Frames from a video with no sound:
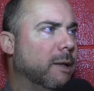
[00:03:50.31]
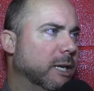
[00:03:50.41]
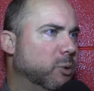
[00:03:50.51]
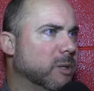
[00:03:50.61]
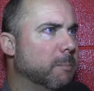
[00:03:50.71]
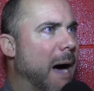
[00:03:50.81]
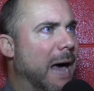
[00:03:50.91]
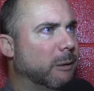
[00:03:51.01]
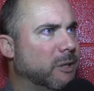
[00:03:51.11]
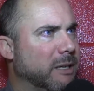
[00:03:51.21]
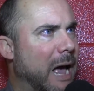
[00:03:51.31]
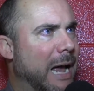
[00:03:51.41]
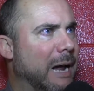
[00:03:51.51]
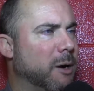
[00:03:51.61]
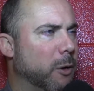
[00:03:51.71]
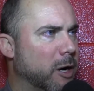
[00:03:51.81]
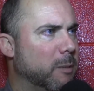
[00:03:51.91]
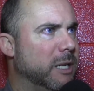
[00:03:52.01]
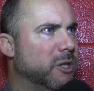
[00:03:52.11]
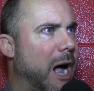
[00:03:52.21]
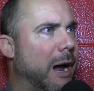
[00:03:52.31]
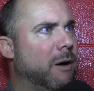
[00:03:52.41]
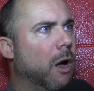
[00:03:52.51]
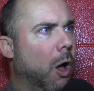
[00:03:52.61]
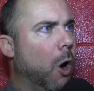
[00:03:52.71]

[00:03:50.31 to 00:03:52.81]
This was a battle tonight. I know they're going to be tired.